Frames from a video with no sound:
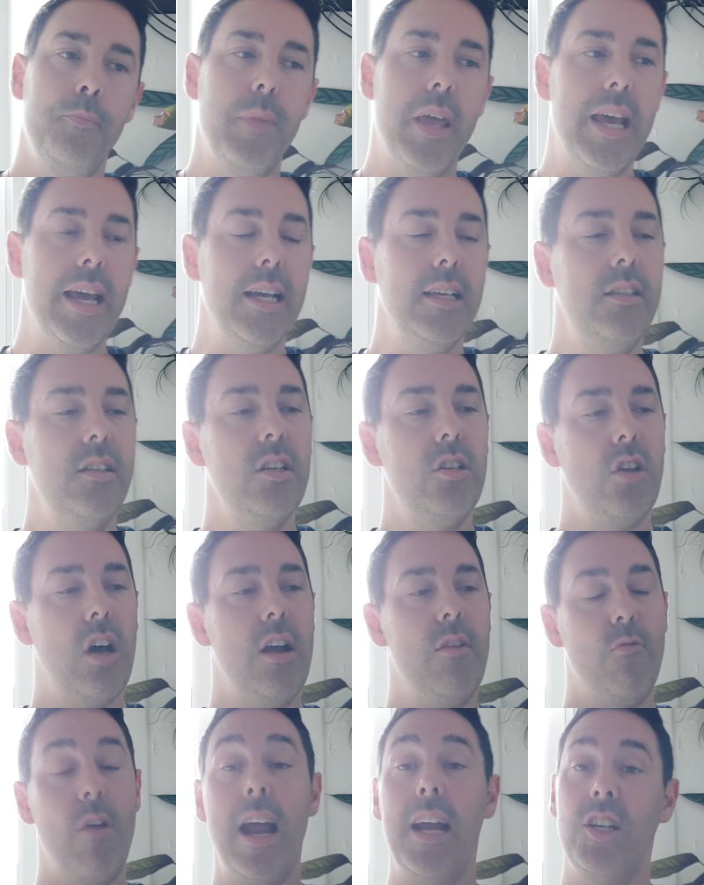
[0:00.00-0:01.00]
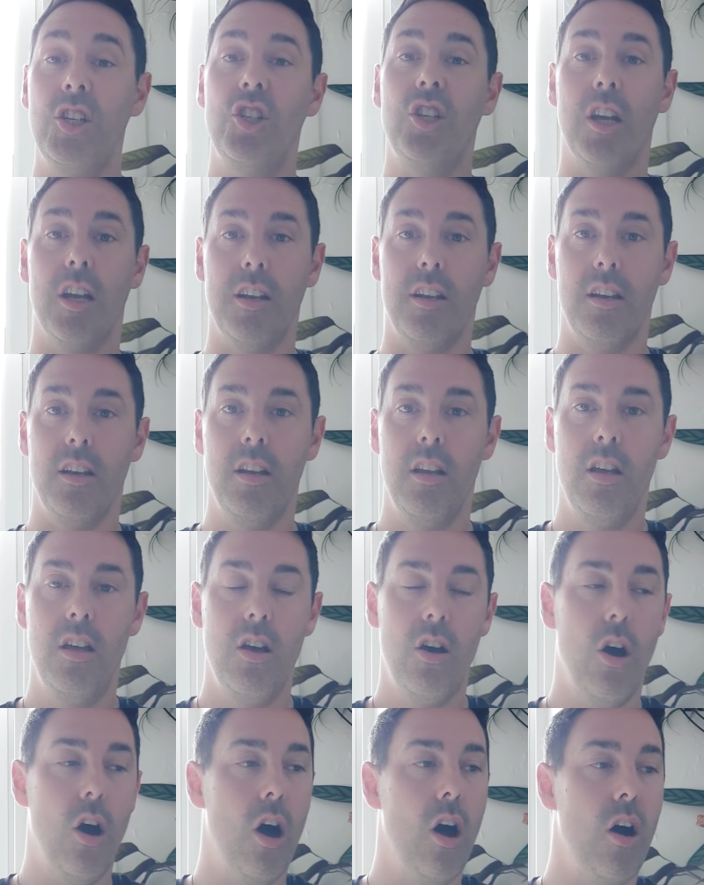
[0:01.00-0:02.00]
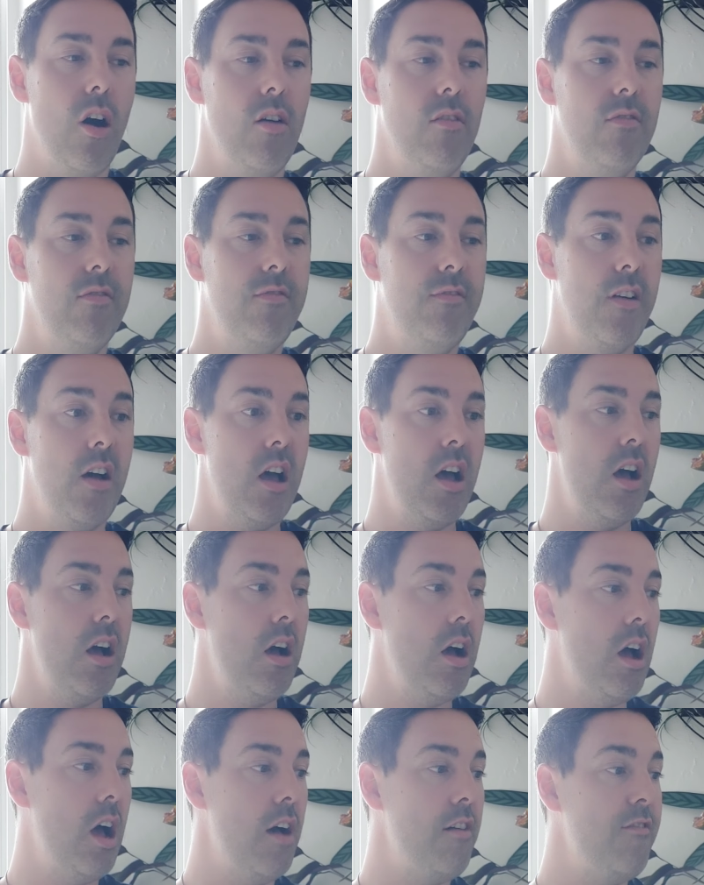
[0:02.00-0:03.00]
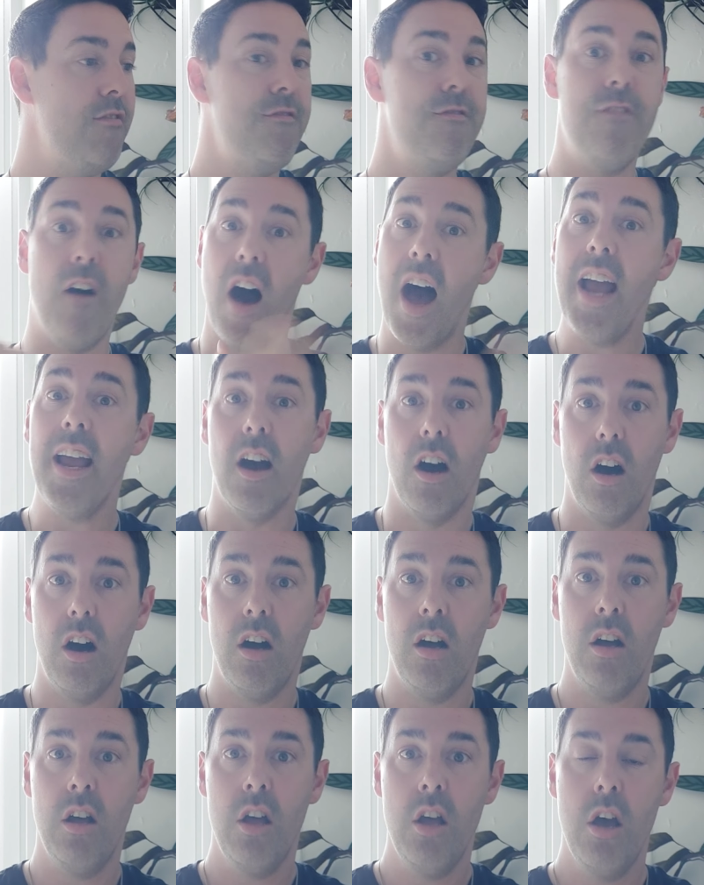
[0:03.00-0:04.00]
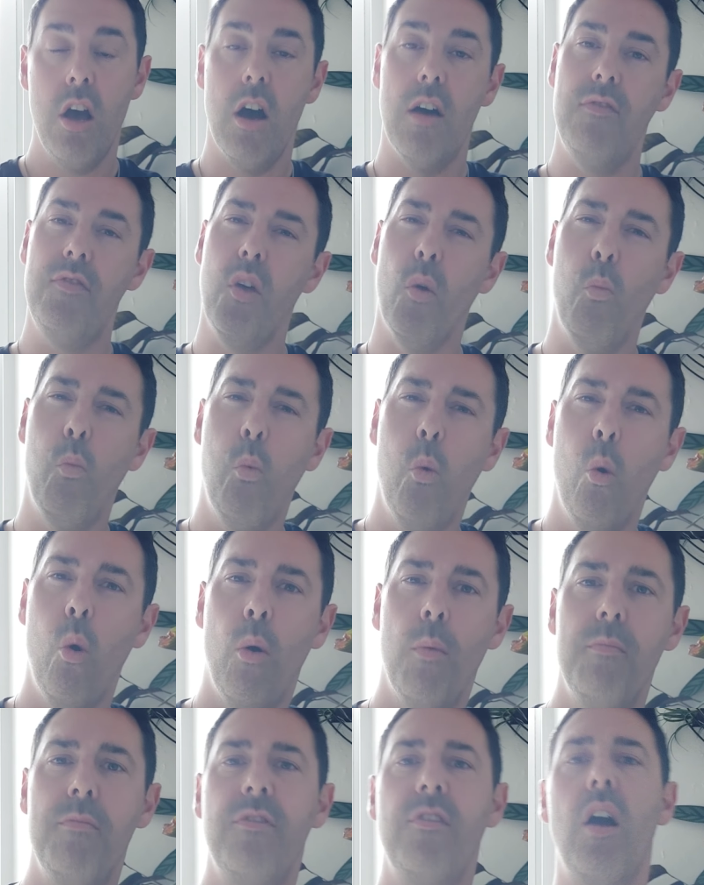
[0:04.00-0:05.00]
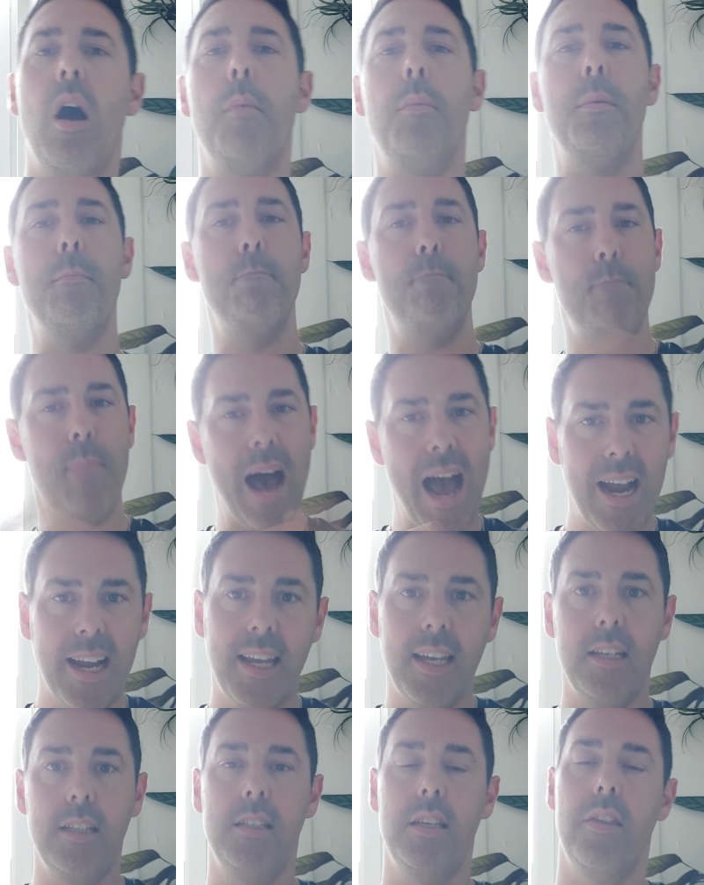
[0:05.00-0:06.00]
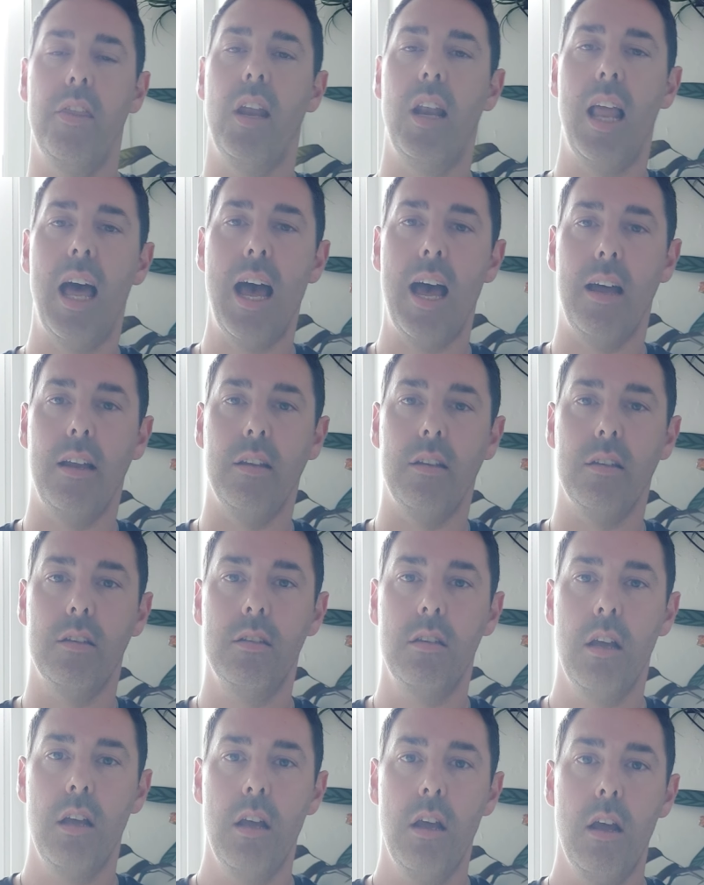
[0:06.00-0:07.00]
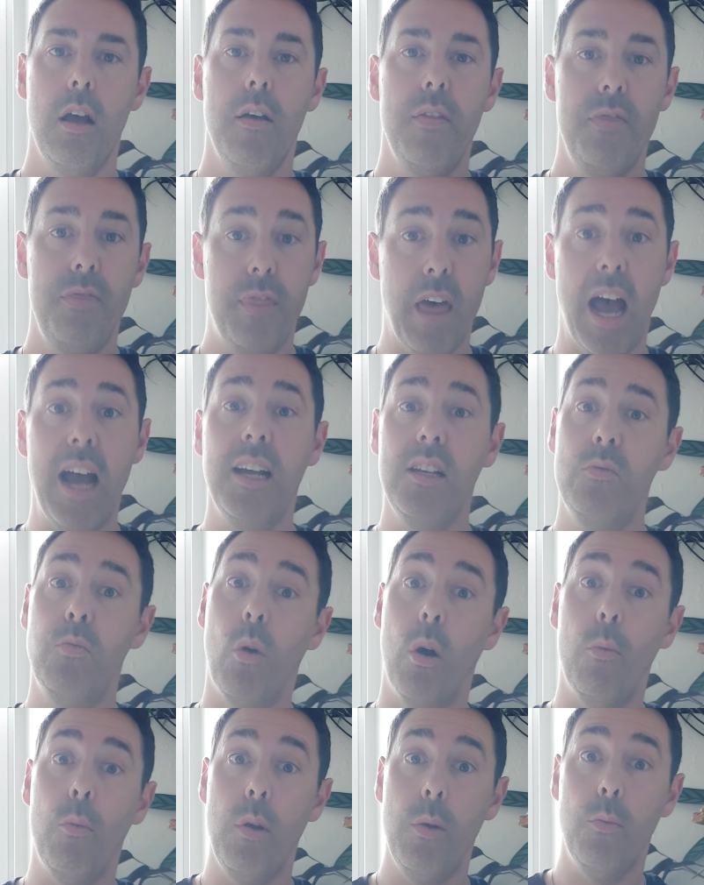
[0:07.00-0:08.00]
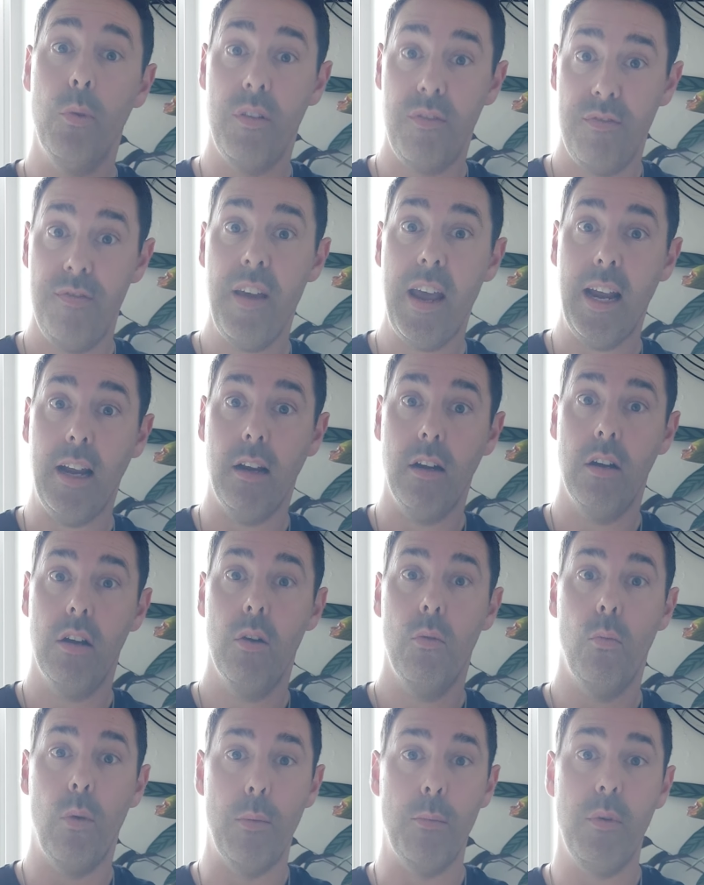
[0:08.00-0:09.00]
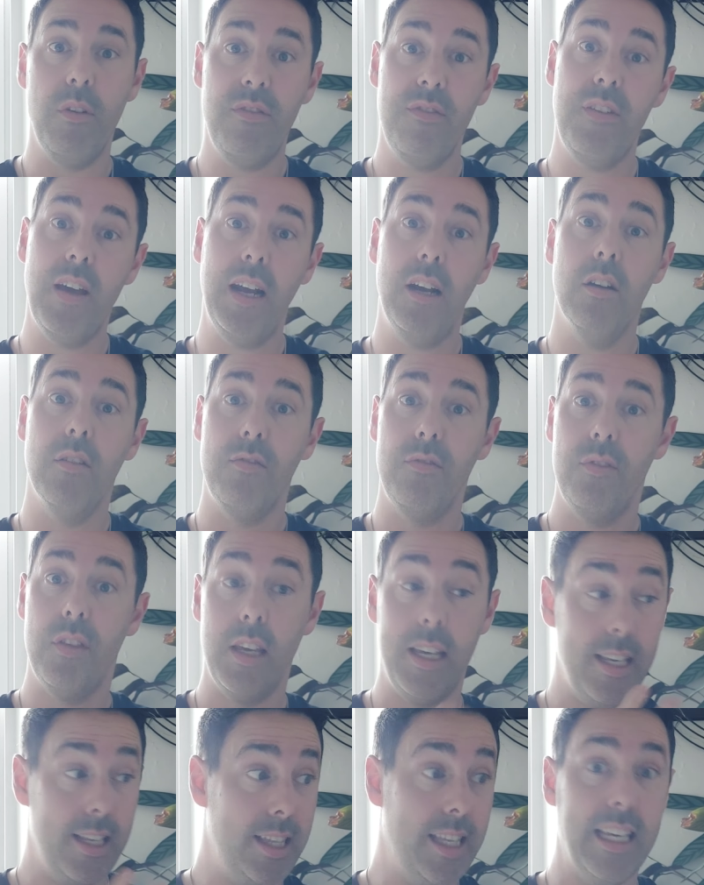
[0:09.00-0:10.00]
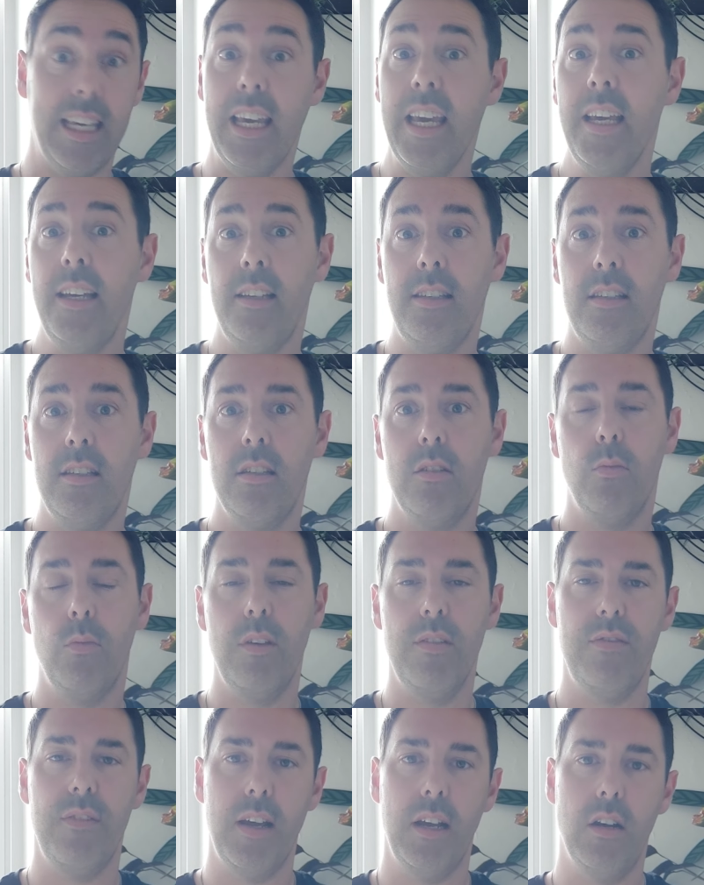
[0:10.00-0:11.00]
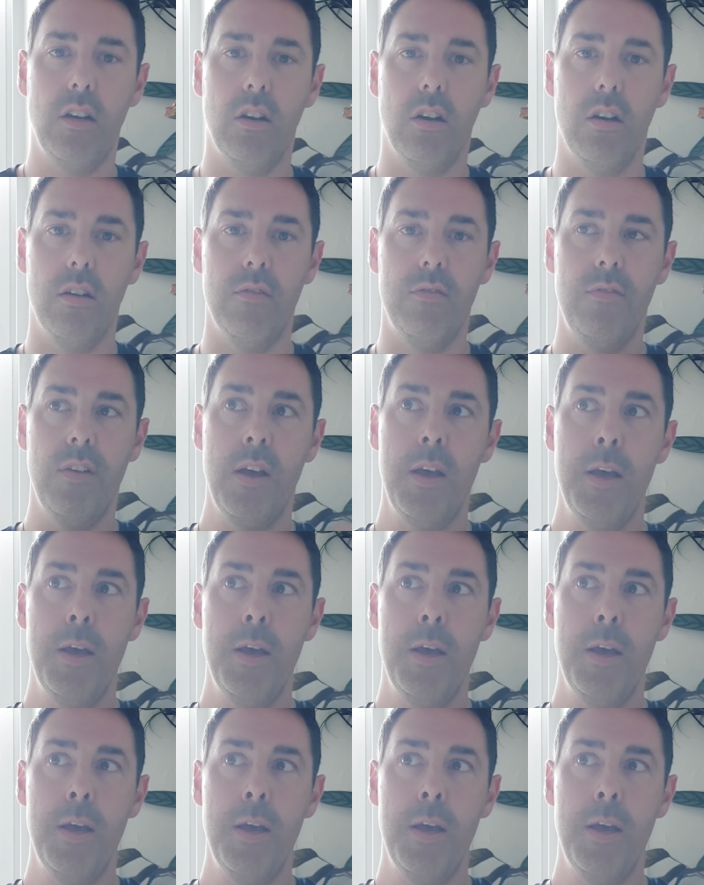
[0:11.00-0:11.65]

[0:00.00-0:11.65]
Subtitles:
It is the direction of fire, of the warmth coming back into the land. That is what we would think when we think of the east. We think of